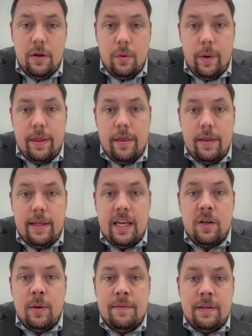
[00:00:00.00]
with the
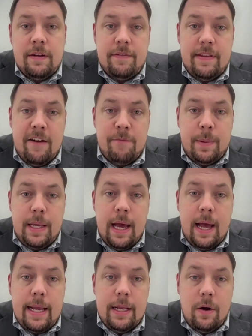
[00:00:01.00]
equivalent of the
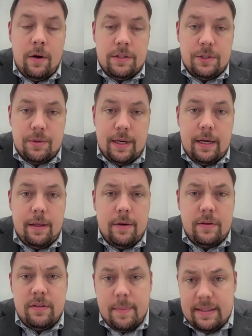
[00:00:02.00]
FBI in Austria,
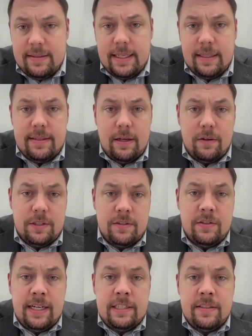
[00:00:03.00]
their domestic
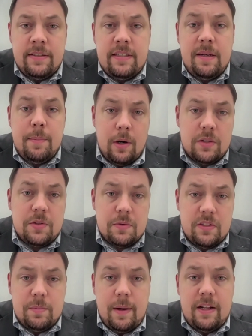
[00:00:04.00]
intelligence agency, but also
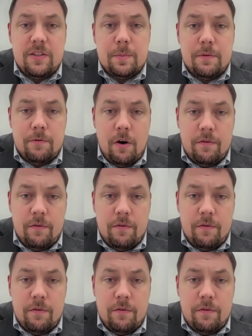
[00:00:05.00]
responsible for